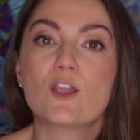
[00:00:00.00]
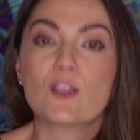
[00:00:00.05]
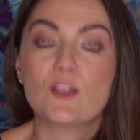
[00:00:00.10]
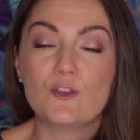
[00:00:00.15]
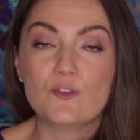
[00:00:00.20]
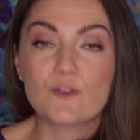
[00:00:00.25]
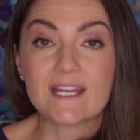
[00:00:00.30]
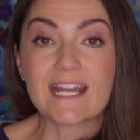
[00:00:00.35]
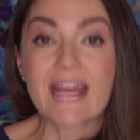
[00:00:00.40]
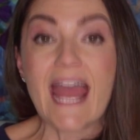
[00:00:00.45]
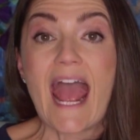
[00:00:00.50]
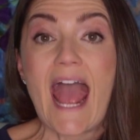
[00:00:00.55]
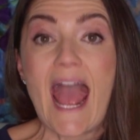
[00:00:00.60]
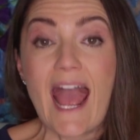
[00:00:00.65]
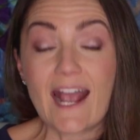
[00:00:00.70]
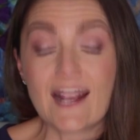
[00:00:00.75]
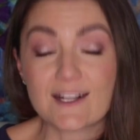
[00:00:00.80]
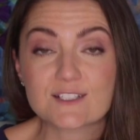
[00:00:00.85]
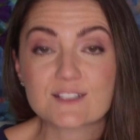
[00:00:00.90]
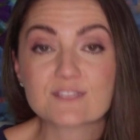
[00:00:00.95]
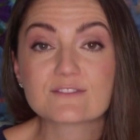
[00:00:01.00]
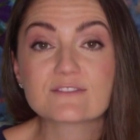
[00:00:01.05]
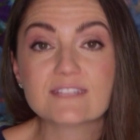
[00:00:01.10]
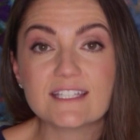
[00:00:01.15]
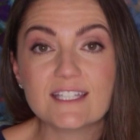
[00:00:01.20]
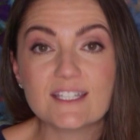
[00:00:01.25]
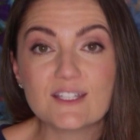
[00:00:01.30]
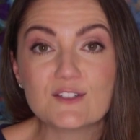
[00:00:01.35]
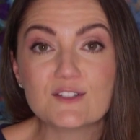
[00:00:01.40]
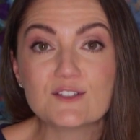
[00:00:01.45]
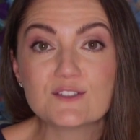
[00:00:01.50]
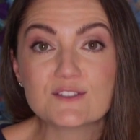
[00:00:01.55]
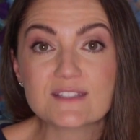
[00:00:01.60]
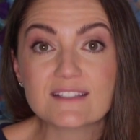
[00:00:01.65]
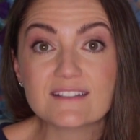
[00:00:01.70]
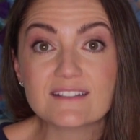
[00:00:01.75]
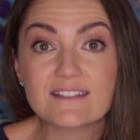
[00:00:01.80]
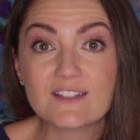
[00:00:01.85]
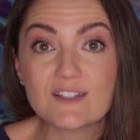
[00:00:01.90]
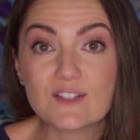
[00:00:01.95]
You can actively use
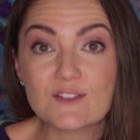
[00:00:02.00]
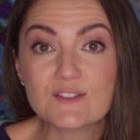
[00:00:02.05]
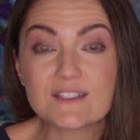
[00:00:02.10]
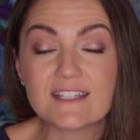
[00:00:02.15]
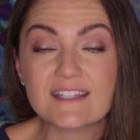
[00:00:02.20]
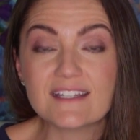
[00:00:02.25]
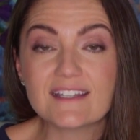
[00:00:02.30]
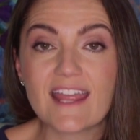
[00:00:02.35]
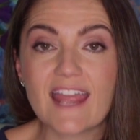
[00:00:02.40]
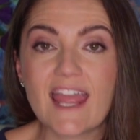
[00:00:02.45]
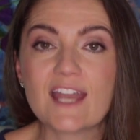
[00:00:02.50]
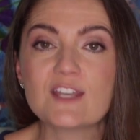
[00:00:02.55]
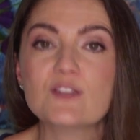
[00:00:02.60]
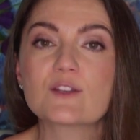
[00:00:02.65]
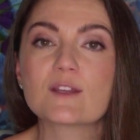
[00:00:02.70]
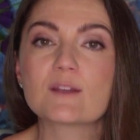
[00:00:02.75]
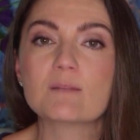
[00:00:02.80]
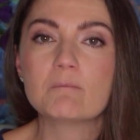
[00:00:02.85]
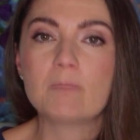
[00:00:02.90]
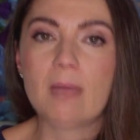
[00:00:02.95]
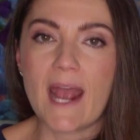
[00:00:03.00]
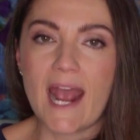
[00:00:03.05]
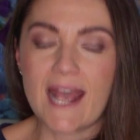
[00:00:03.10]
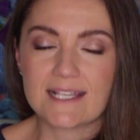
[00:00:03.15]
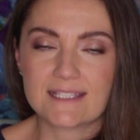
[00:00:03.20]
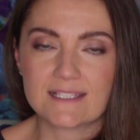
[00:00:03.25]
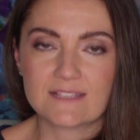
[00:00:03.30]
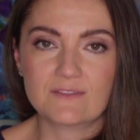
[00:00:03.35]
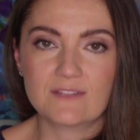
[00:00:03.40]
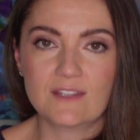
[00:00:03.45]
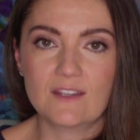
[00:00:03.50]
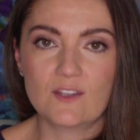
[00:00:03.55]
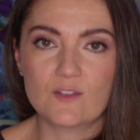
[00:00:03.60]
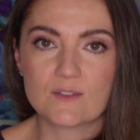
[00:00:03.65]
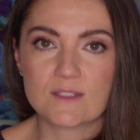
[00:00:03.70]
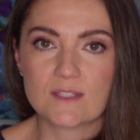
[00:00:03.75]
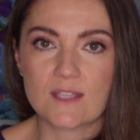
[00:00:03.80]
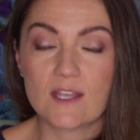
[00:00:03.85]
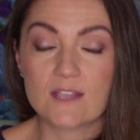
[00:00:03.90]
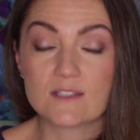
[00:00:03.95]
it and you can passively
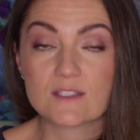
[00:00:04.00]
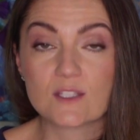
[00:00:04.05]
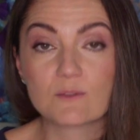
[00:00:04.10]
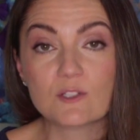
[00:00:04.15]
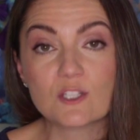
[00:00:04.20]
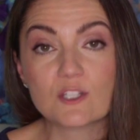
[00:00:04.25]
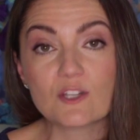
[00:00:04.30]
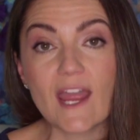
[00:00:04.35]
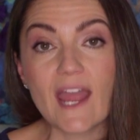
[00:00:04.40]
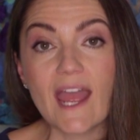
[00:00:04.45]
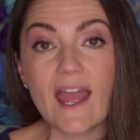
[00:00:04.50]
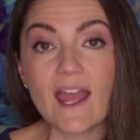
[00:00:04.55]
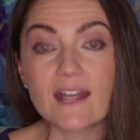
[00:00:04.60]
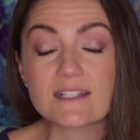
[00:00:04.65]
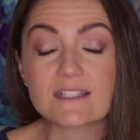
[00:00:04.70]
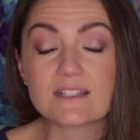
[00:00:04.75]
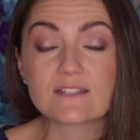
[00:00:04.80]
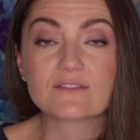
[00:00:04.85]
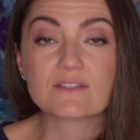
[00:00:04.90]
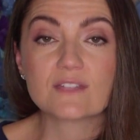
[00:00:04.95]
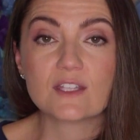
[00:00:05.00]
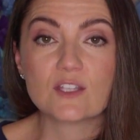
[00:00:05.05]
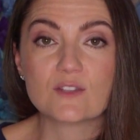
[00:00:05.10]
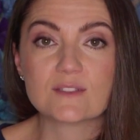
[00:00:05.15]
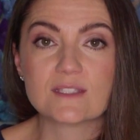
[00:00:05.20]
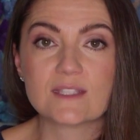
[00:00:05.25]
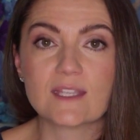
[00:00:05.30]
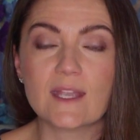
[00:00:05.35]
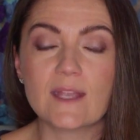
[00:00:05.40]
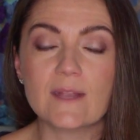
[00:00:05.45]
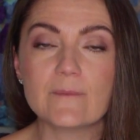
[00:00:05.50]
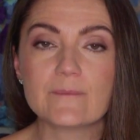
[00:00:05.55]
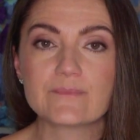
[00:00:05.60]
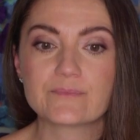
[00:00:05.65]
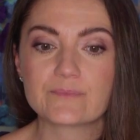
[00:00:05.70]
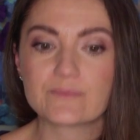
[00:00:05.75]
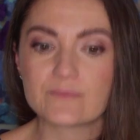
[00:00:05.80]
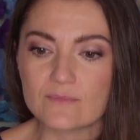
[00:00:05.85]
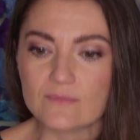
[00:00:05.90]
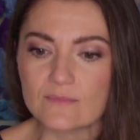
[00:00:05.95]
use it. So when you're actively using it,
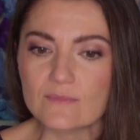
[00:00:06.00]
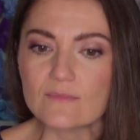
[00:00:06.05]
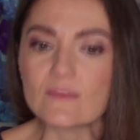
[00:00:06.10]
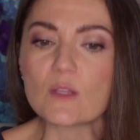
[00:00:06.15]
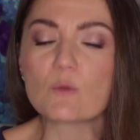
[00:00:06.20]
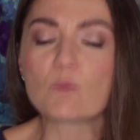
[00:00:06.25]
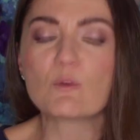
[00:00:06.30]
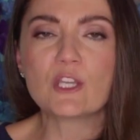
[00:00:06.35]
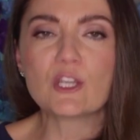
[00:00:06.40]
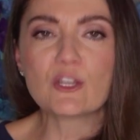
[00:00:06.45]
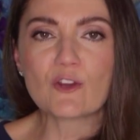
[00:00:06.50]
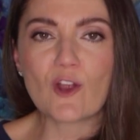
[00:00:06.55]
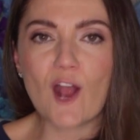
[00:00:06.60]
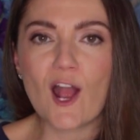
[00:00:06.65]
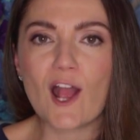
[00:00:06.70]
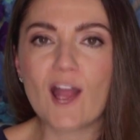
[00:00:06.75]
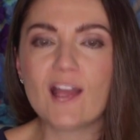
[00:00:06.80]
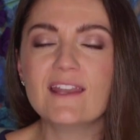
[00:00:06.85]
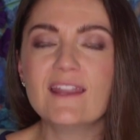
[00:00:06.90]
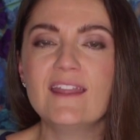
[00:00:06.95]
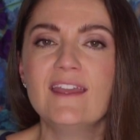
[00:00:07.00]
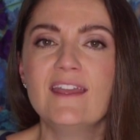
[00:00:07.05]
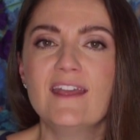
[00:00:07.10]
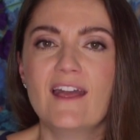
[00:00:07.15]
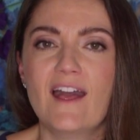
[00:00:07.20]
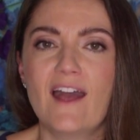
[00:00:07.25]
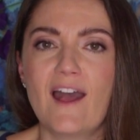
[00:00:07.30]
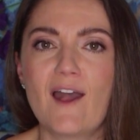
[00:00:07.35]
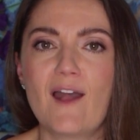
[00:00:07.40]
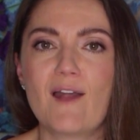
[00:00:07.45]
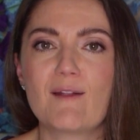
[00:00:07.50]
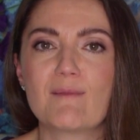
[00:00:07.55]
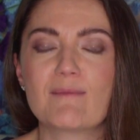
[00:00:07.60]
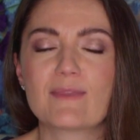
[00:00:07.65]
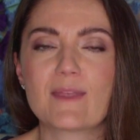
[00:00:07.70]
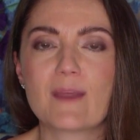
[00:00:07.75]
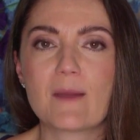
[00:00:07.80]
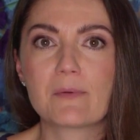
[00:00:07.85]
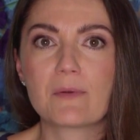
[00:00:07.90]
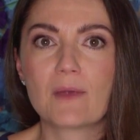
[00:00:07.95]
when you're on um,
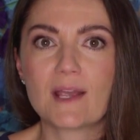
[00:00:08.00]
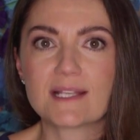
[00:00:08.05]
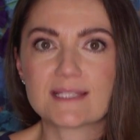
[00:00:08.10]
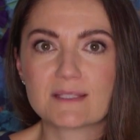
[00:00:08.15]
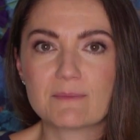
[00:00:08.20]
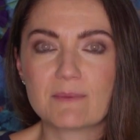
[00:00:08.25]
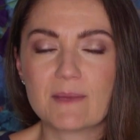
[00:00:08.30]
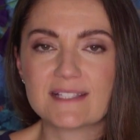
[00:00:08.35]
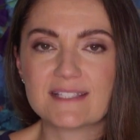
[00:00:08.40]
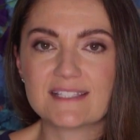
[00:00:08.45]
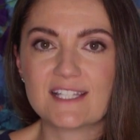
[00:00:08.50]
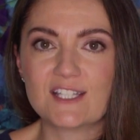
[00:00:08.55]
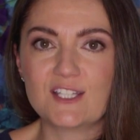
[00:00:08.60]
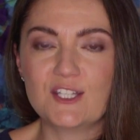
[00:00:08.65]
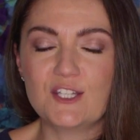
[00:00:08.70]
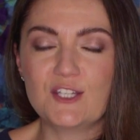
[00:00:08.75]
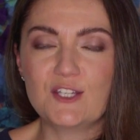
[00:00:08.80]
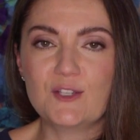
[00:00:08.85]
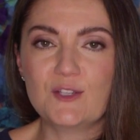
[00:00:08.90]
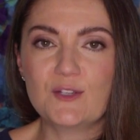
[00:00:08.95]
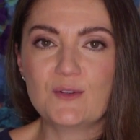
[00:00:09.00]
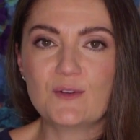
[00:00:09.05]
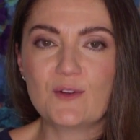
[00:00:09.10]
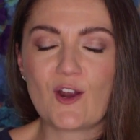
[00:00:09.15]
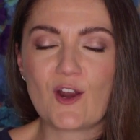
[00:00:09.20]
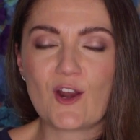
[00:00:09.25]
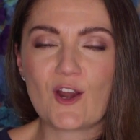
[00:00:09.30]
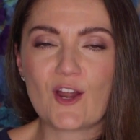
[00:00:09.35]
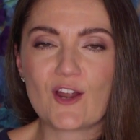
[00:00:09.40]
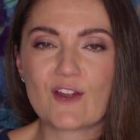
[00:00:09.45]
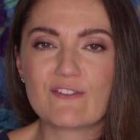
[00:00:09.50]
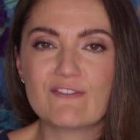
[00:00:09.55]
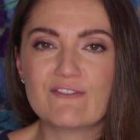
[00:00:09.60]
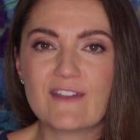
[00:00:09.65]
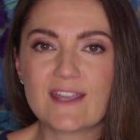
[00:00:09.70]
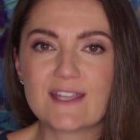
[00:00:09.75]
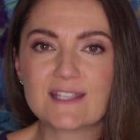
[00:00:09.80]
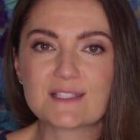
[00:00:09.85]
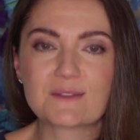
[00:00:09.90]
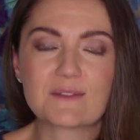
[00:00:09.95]
precipice and you are
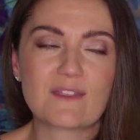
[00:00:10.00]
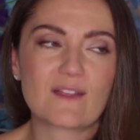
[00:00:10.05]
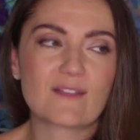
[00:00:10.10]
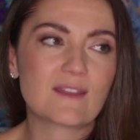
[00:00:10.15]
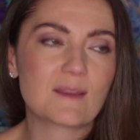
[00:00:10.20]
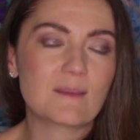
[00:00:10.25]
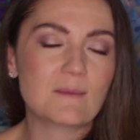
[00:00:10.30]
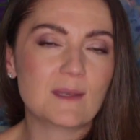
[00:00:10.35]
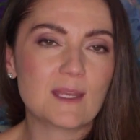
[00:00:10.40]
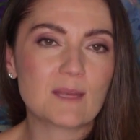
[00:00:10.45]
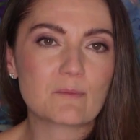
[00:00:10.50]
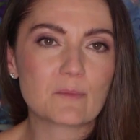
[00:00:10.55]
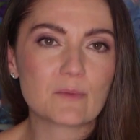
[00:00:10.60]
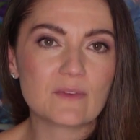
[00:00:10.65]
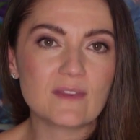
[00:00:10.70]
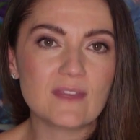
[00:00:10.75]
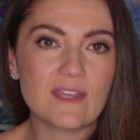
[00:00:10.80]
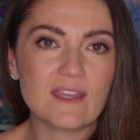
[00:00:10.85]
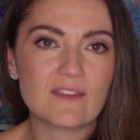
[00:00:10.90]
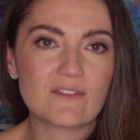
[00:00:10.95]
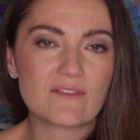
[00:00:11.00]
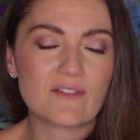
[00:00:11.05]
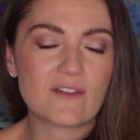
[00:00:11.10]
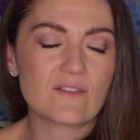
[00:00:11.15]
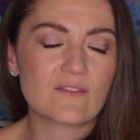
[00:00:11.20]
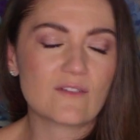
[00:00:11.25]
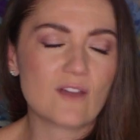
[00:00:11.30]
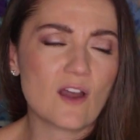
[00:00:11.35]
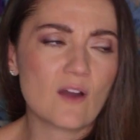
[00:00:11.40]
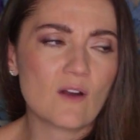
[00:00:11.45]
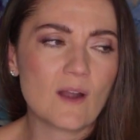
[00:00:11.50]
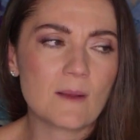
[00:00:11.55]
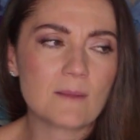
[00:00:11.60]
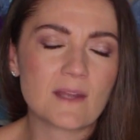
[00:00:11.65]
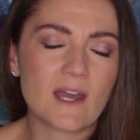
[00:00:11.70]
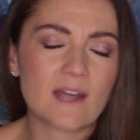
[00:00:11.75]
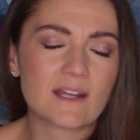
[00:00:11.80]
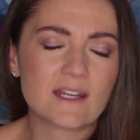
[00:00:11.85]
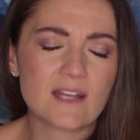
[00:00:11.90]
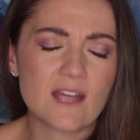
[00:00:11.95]
faced with a limiting belief of, oh, I'm
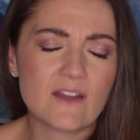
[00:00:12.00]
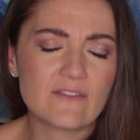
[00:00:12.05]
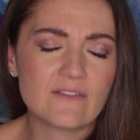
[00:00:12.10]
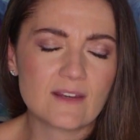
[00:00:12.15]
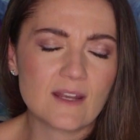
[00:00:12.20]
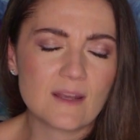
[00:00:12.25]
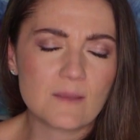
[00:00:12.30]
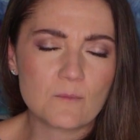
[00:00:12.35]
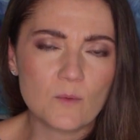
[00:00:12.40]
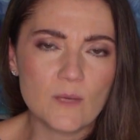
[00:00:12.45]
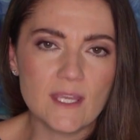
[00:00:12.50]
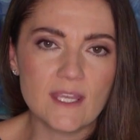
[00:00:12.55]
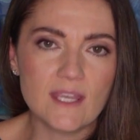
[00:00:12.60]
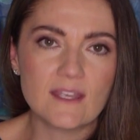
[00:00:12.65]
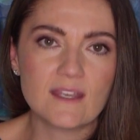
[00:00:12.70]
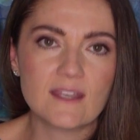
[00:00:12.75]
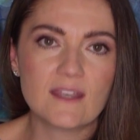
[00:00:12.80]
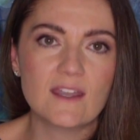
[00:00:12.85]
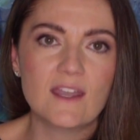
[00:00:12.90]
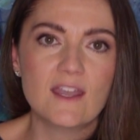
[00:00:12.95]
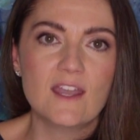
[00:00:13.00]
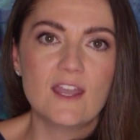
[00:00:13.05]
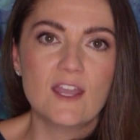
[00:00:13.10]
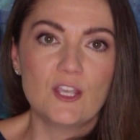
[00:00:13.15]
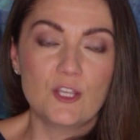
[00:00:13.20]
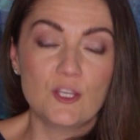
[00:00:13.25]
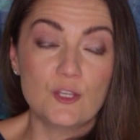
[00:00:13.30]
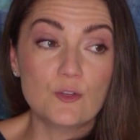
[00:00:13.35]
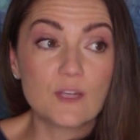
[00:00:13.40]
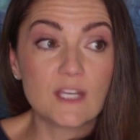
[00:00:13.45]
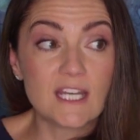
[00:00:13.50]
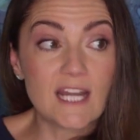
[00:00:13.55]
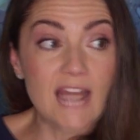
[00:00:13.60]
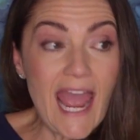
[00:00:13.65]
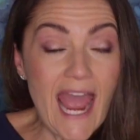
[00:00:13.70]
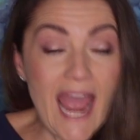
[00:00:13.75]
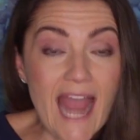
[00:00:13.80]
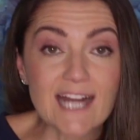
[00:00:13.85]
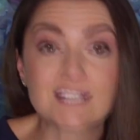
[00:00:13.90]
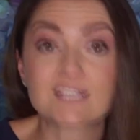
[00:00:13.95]
not enough and I'm weak, you can
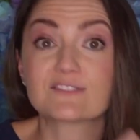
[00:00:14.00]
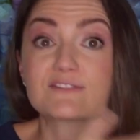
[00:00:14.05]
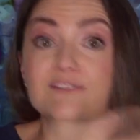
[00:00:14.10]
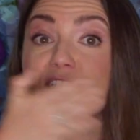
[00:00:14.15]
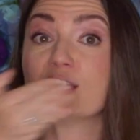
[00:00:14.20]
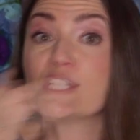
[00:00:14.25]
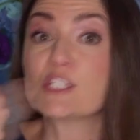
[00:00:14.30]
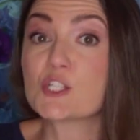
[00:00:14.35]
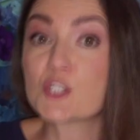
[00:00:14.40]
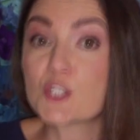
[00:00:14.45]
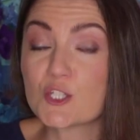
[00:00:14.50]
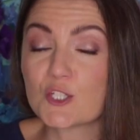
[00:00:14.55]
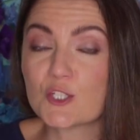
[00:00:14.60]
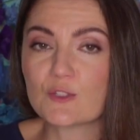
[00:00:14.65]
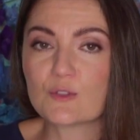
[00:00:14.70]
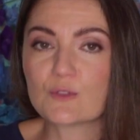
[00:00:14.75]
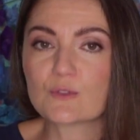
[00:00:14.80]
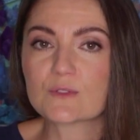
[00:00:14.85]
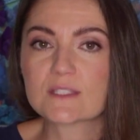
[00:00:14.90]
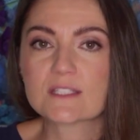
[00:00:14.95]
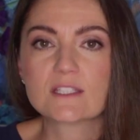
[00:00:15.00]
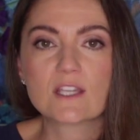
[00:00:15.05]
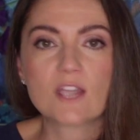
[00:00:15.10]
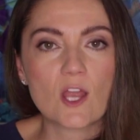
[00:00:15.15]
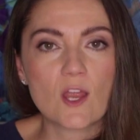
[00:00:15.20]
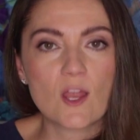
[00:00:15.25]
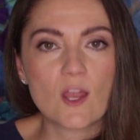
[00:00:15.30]
actively choose,